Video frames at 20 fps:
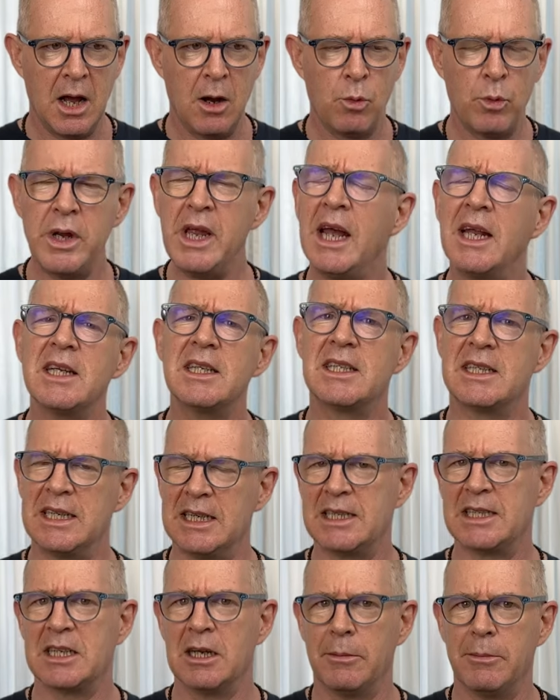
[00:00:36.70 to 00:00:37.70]
We had a
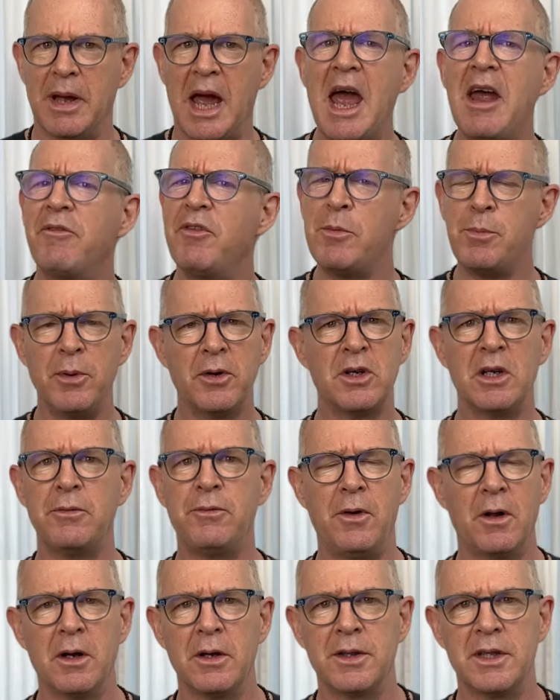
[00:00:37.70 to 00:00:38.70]
system. Everybody
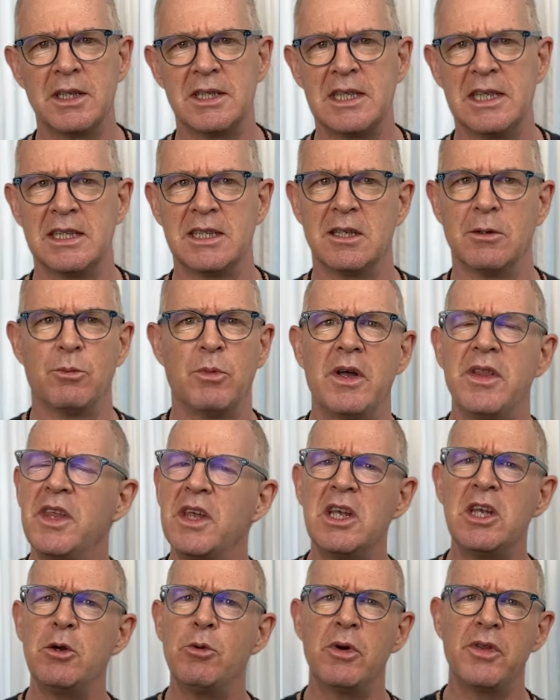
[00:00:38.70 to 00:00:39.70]
followed the system. Whether
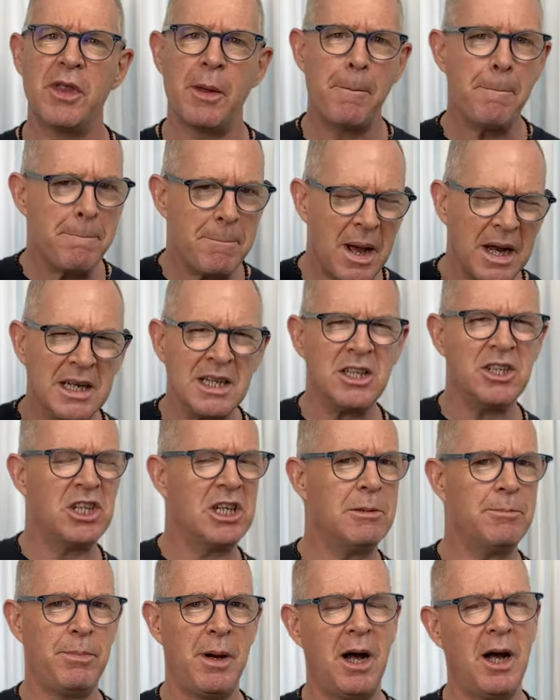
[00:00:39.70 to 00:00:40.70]
you were the
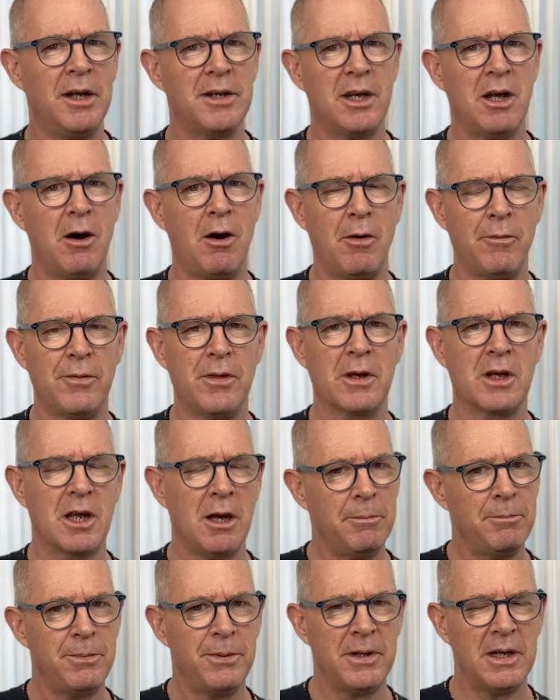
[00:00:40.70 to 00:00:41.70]
managing partner of the
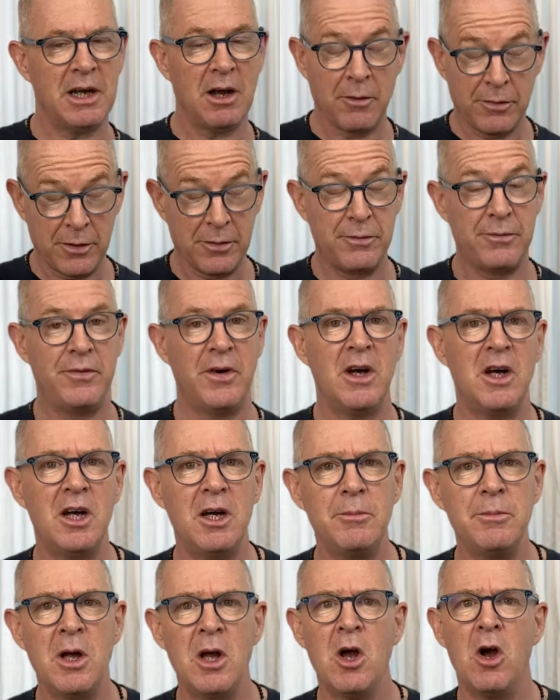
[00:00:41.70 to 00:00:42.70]
company, of the
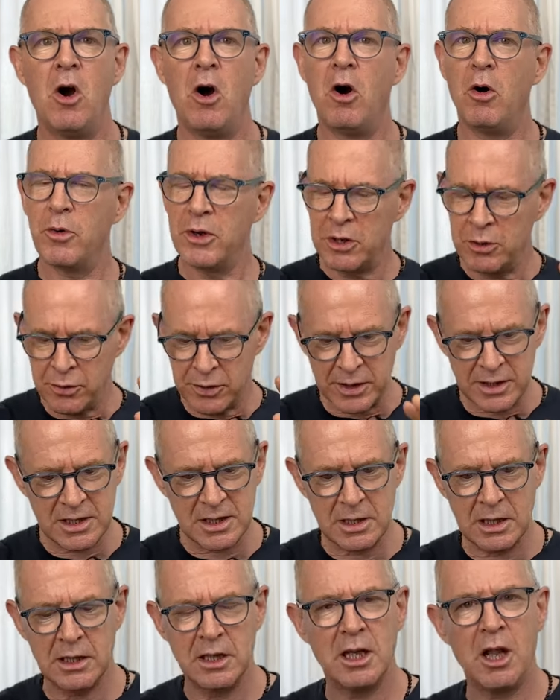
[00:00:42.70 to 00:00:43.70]
firm, or you were the
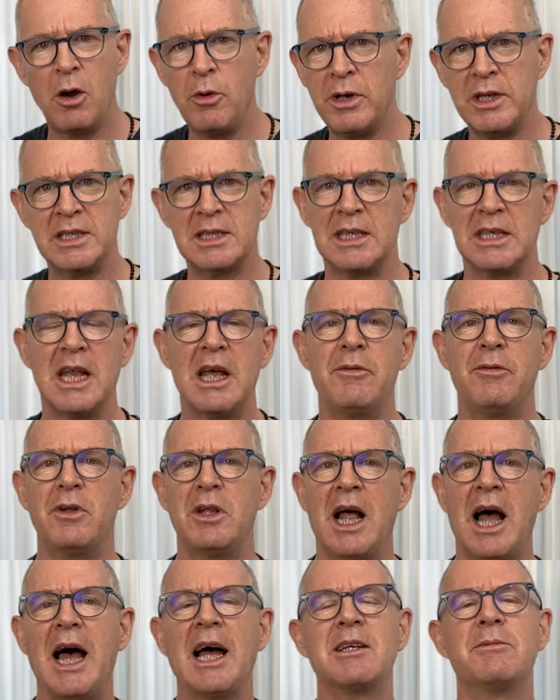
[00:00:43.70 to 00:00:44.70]
lowest
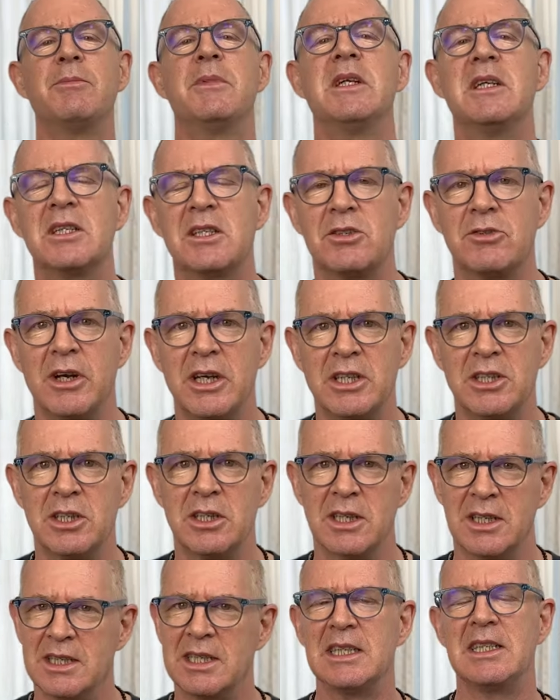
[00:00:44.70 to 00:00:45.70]
level
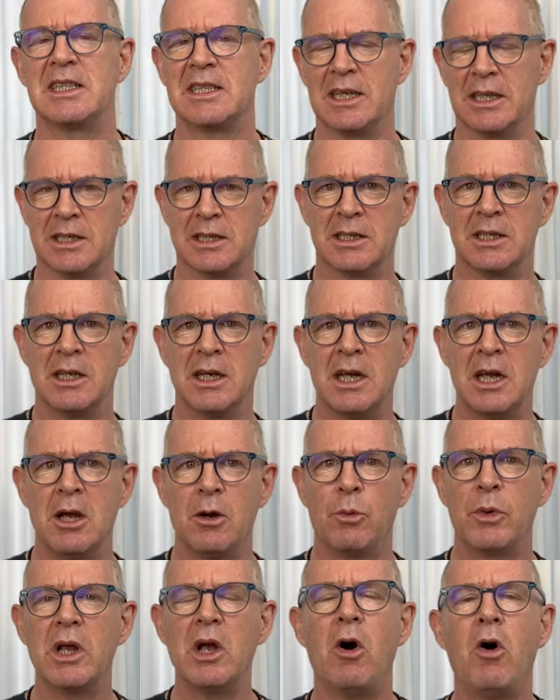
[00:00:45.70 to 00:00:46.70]
administration assistant,
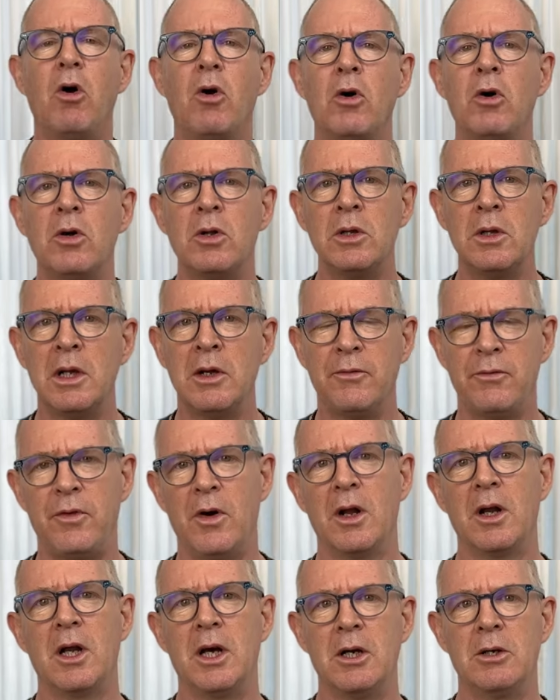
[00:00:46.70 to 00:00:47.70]
we all
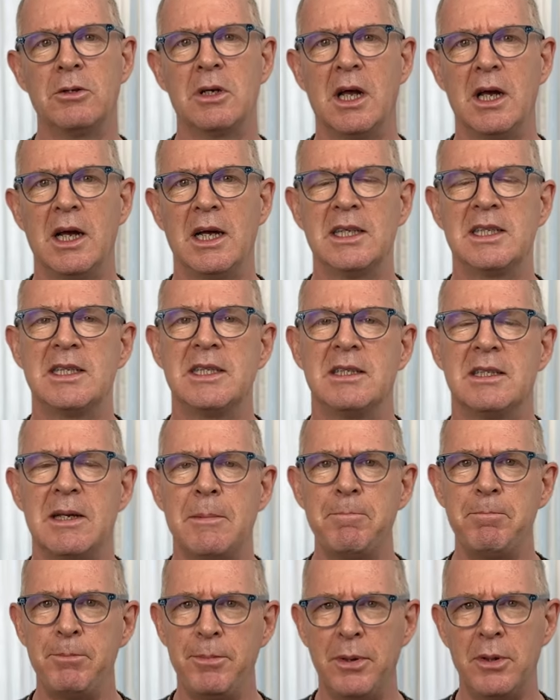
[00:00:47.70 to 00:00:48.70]
followed a
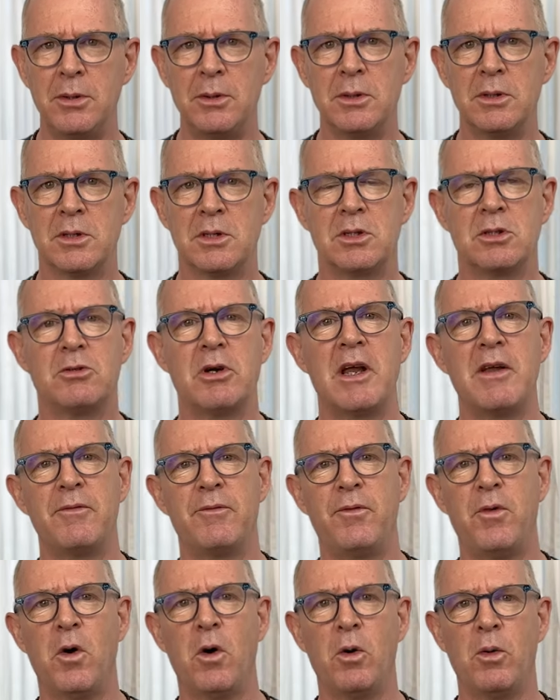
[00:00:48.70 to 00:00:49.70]
simple,
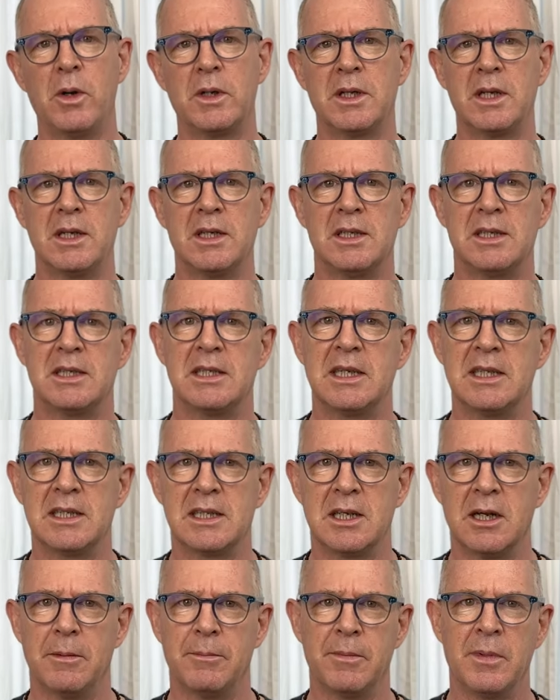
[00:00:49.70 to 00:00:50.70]
straightforward
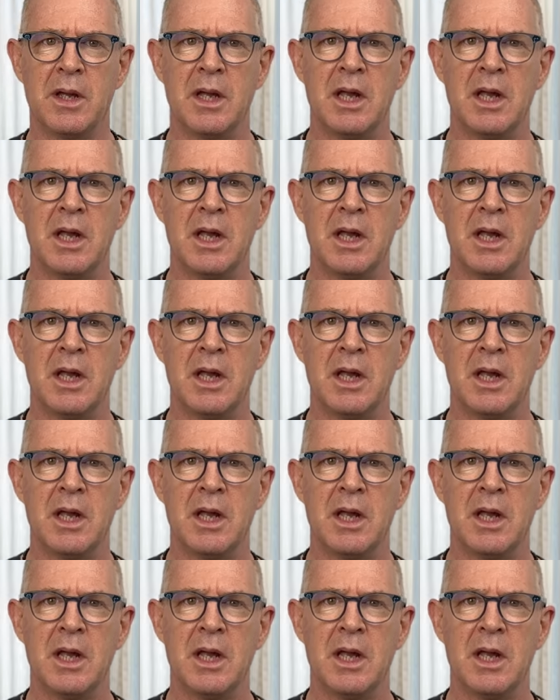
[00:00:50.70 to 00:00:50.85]
system.